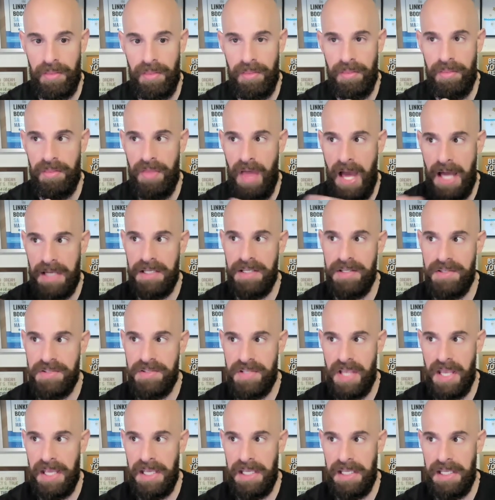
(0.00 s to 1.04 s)
that
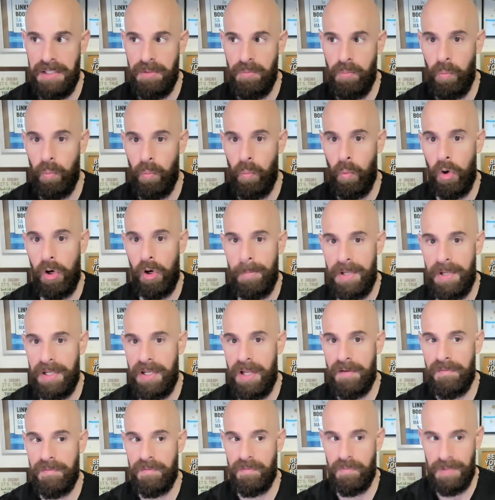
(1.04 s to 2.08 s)
is a warm
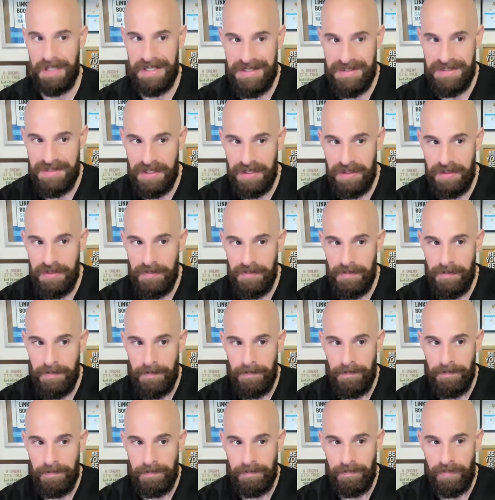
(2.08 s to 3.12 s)
enough reason
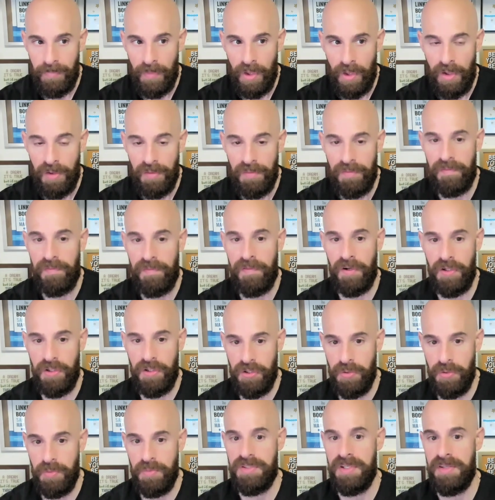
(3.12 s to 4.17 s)
for
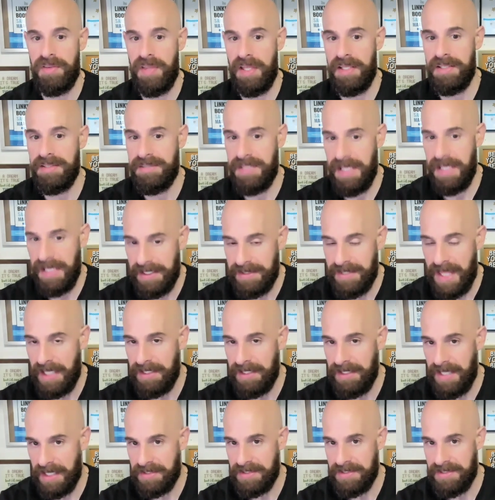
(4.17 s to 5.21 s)
you to then take
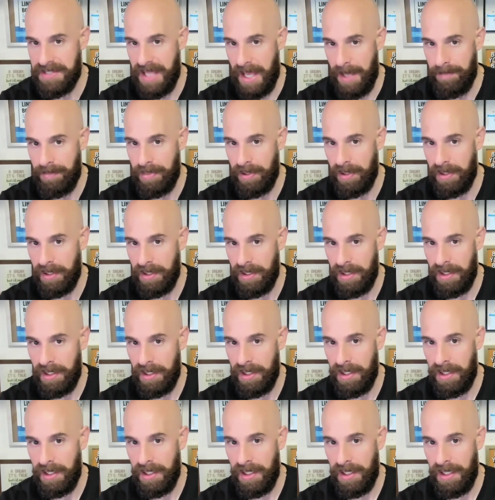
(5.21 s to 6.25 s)
that next step
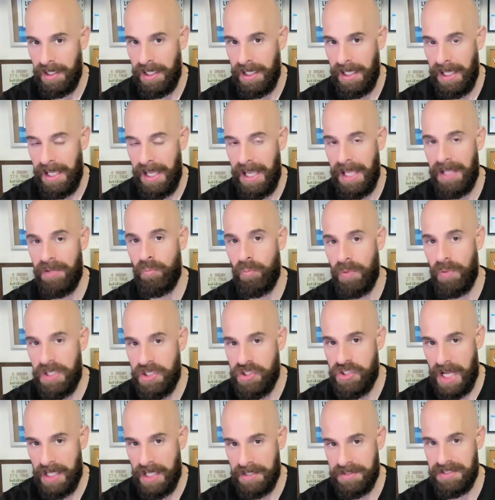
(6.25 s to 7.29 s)
and
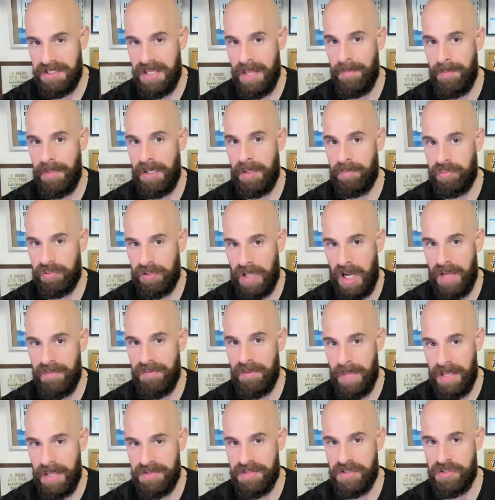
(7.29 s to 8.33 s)
reach out to them in a
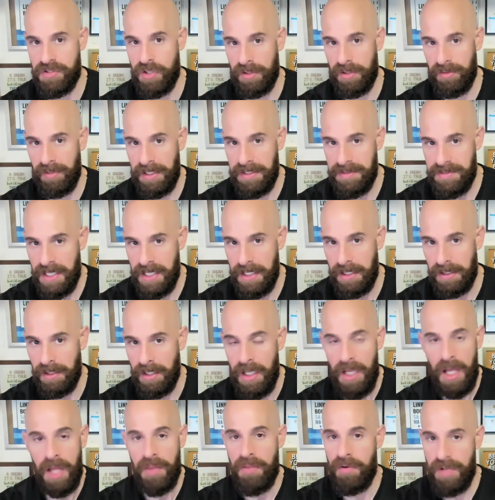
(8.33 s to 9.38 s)
private message on LinkedIn.
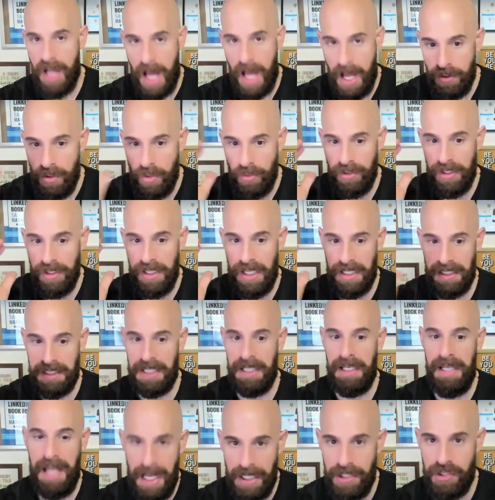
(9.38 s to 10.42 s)
They're not only a
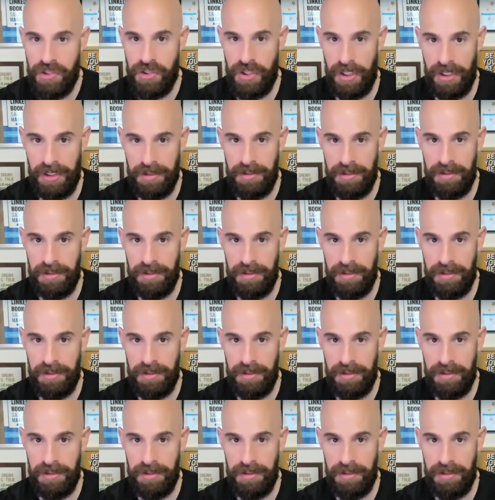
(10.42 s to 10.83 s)
connection,